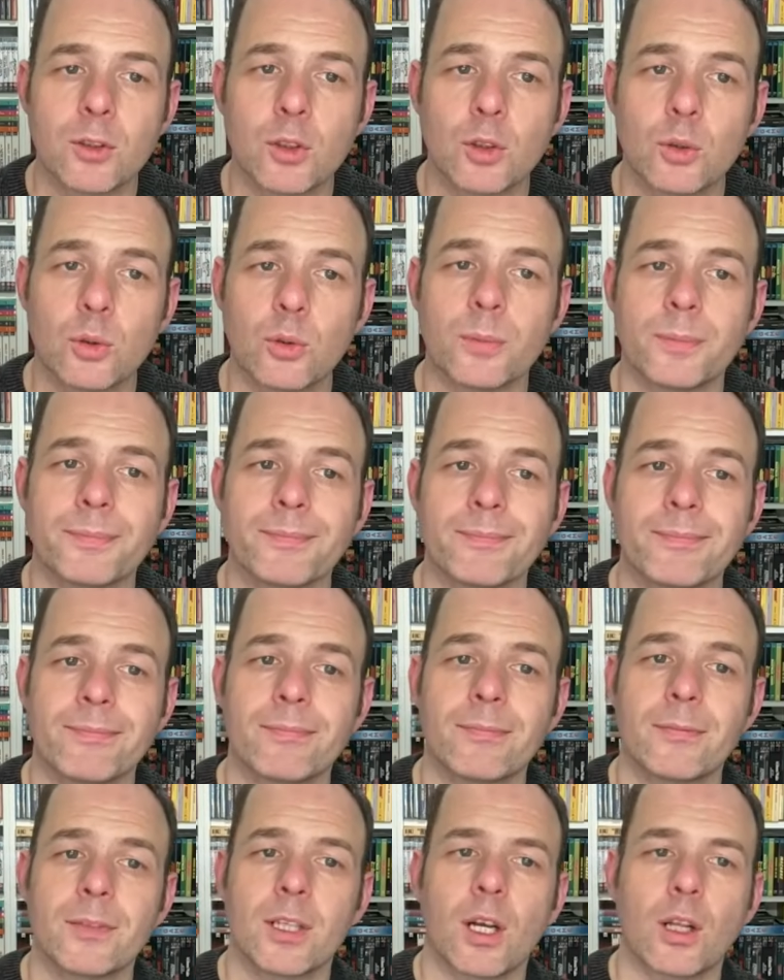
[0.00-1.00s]
So,
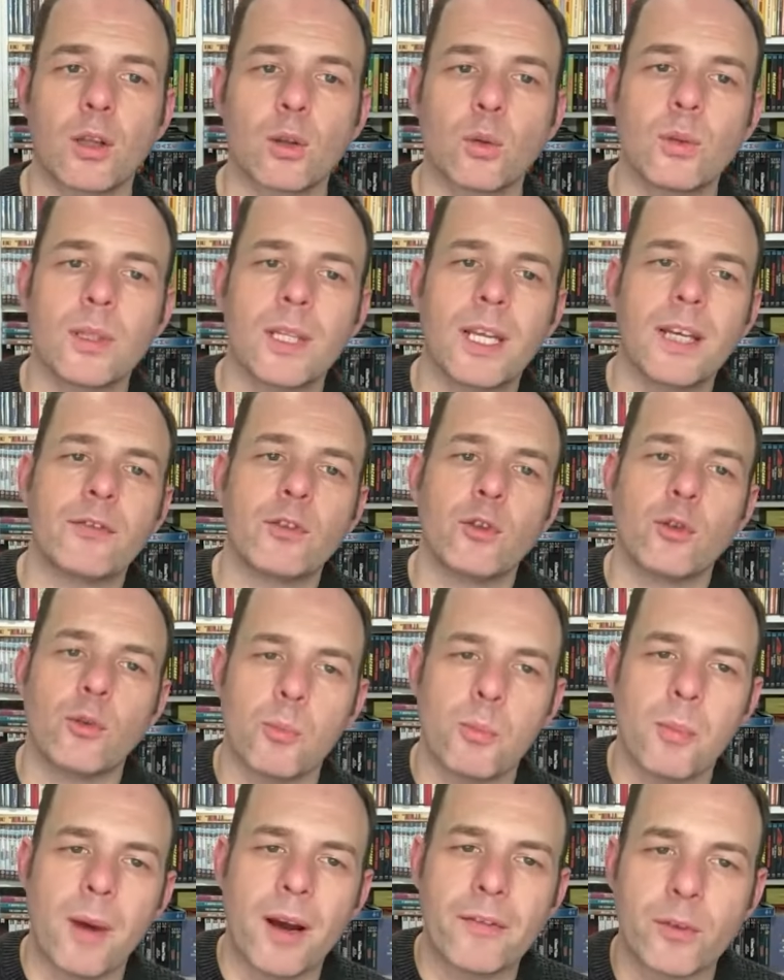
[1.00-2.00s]
a low-level
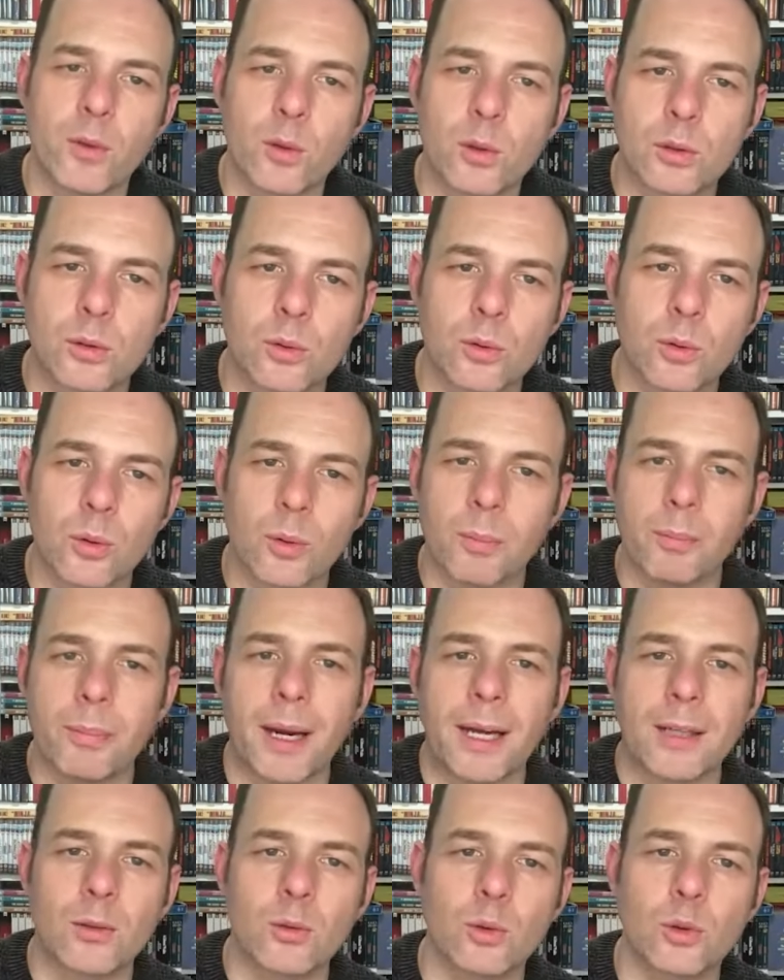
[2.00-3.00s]
mafioso
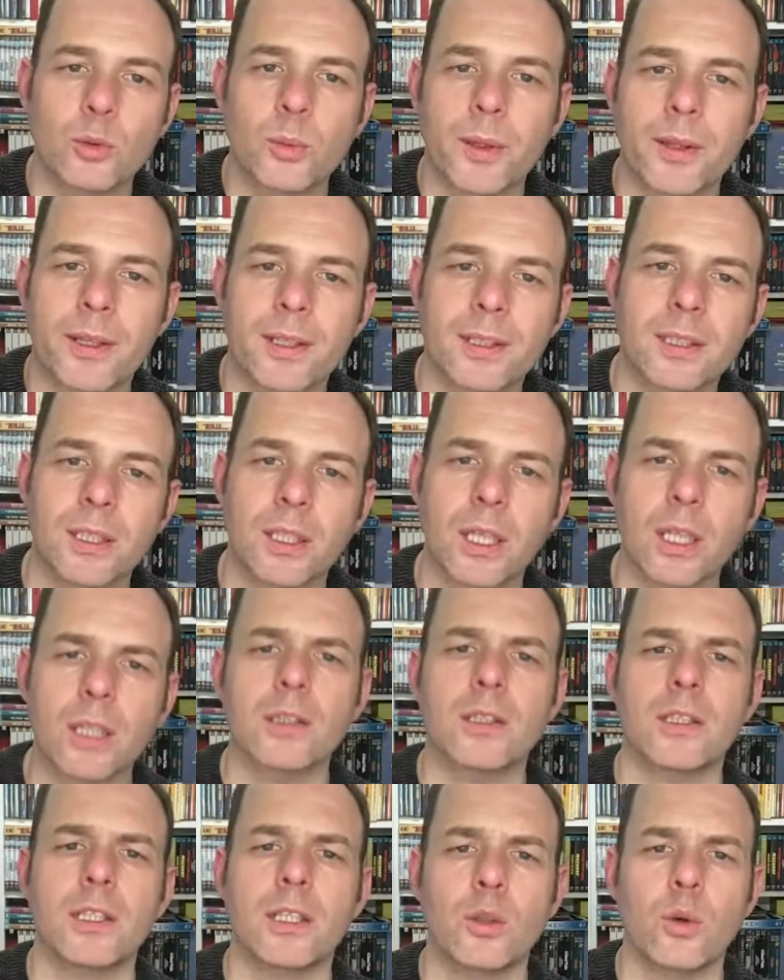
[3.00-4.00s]
battles with his
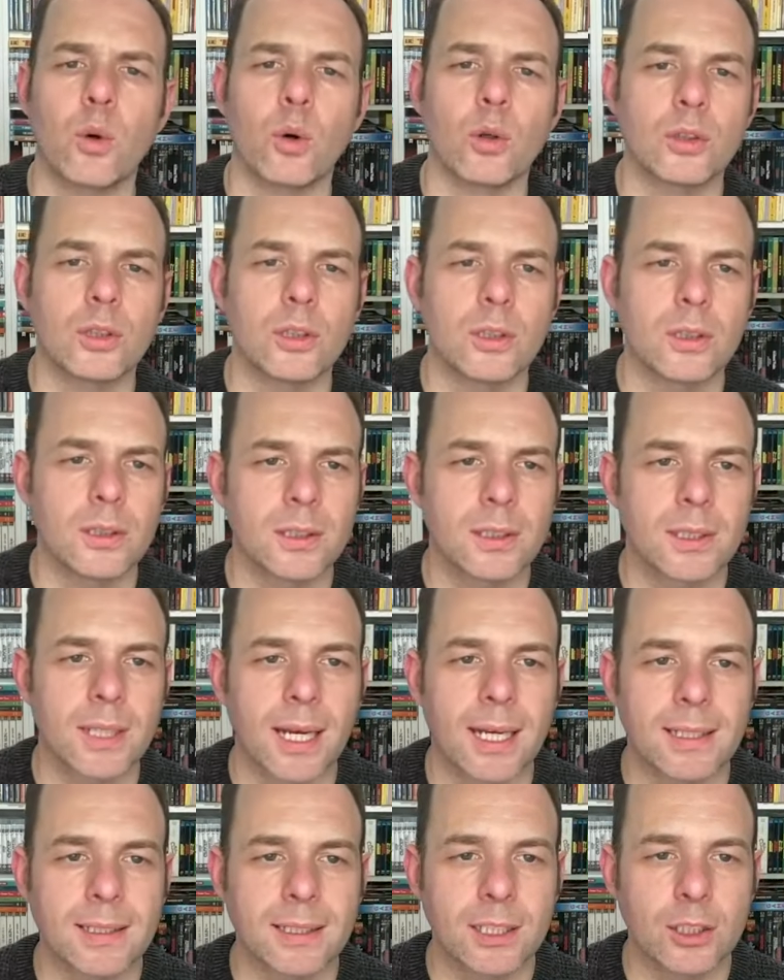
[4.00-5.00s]
guilty conscience
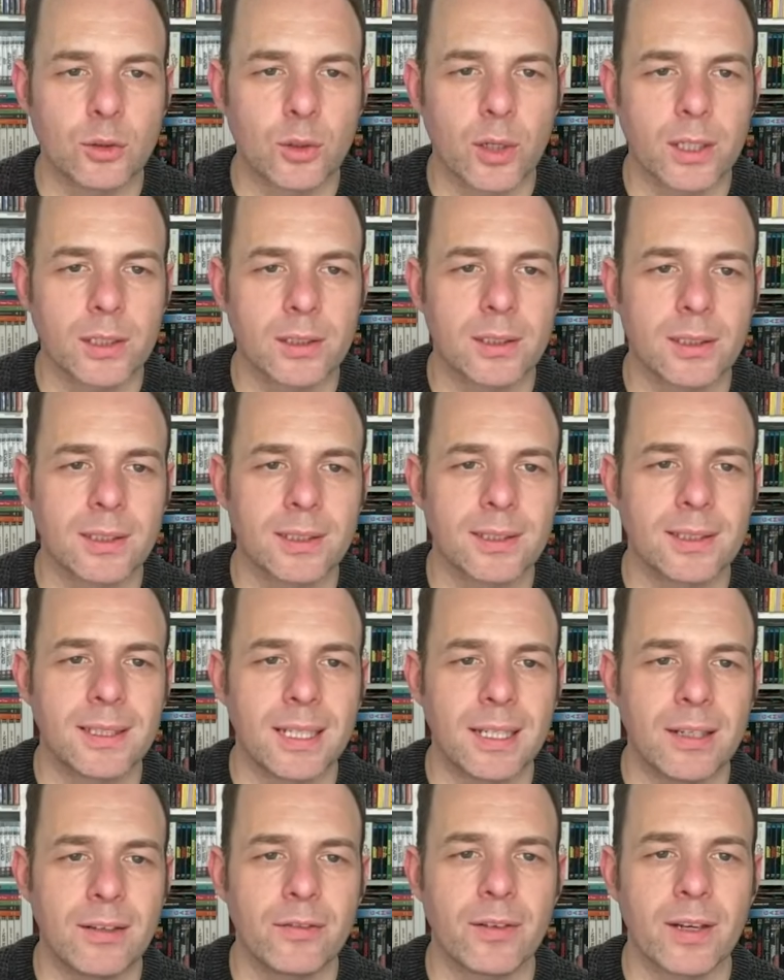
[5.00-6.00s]
as he tries to
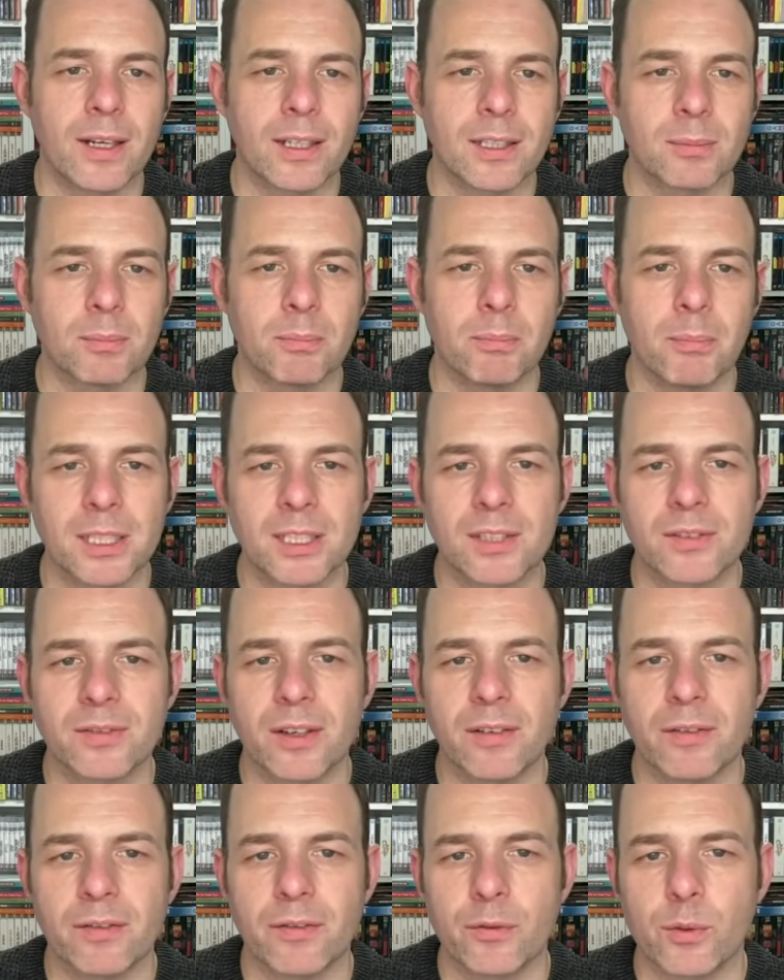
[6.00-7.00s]
save his
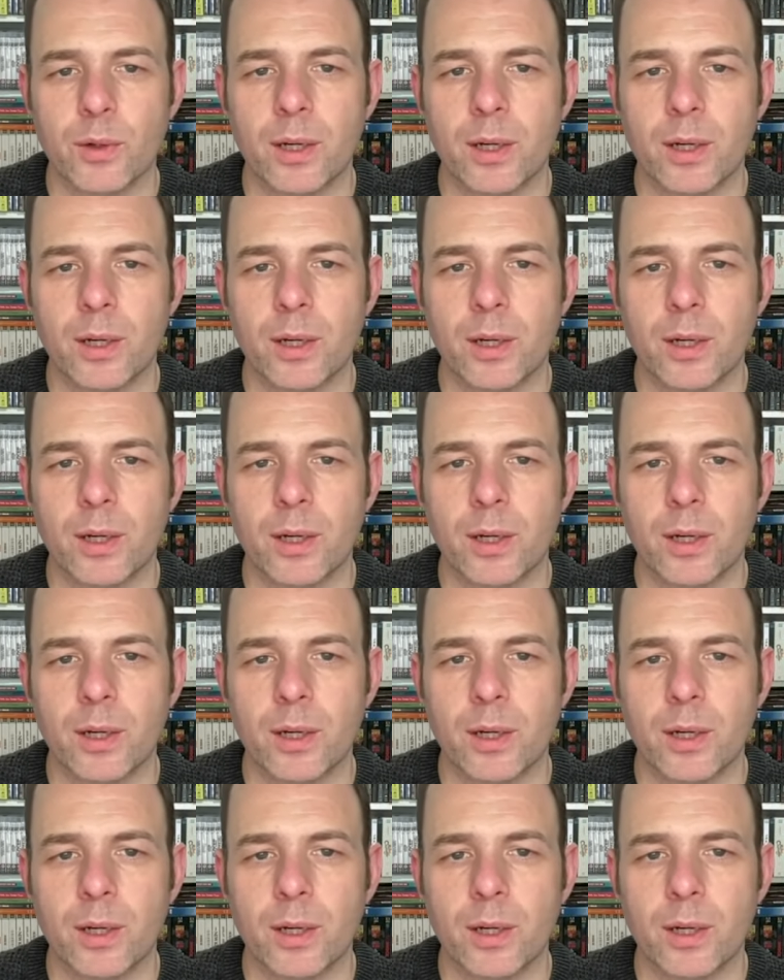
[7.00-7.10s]
misfit